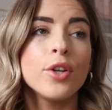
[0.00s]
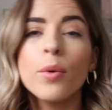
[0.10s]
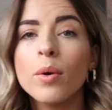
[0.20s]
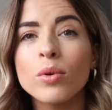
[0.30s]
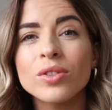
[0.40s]

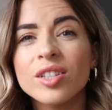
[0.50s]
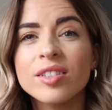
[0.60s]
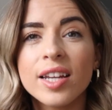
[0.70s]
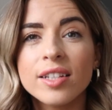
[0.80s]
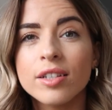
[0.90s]
no one wants to
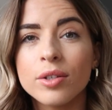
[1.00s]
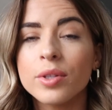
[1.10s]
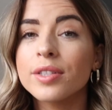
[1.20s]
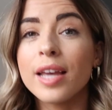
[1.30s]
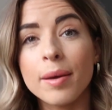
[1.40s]
stick to
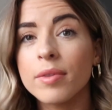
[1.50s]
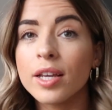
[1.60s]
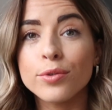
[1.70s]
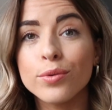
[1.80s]
the same things